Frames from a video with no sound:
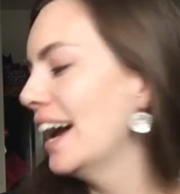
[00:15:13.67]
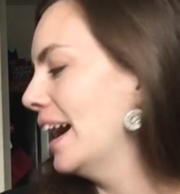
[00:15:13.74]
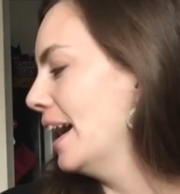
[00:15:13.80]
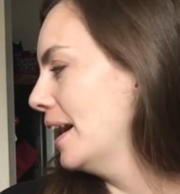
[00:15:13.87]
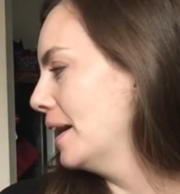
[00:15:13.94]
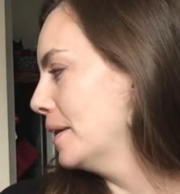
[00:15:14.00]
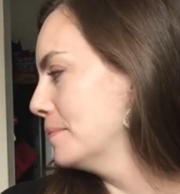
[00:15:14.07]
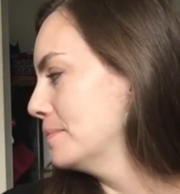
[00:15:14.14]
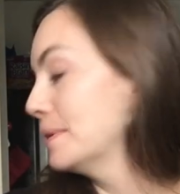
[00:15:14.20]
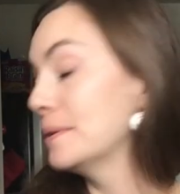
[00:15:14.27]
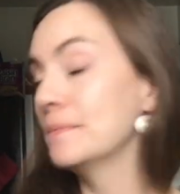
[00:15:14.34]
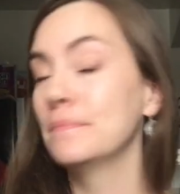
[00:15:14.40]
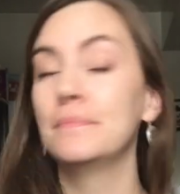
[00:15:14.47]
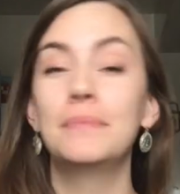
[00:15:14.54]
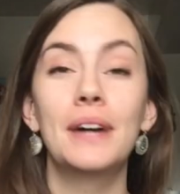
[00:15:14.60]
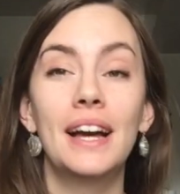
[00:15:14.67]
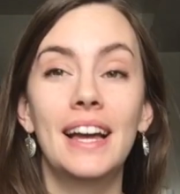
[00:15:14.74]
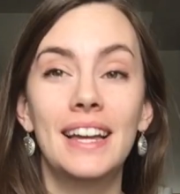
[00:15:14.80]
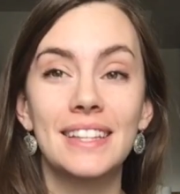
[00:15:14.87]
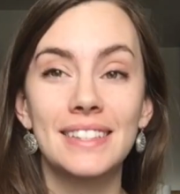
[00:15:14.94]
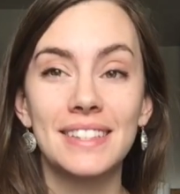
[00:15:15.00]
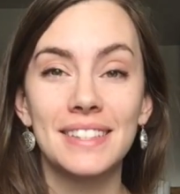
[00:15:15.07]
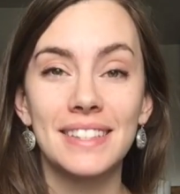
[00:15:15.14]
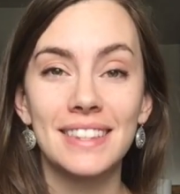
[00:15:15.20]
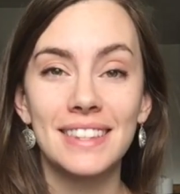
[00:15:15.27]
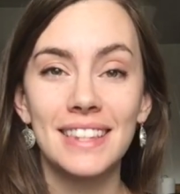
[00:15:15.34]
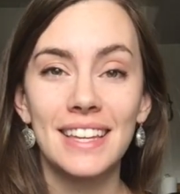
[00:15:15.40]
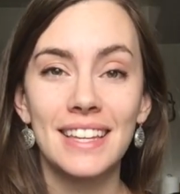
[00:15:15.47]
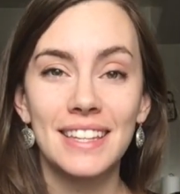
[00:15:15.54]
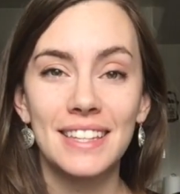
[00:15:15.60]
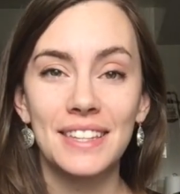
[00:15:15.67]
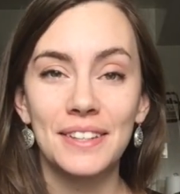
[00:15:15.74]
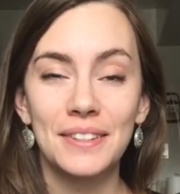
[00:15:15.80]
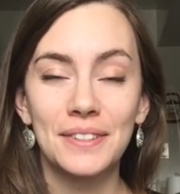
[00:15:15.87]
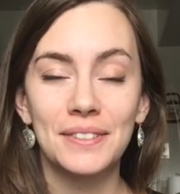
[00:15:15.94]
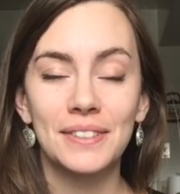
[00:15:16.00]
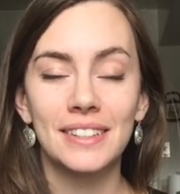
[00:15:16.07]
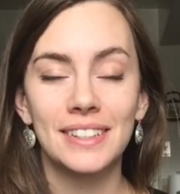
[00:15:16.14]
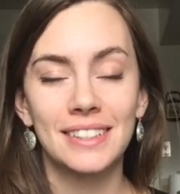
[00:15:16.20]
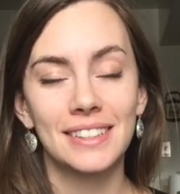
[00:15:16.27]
Um, but thank you.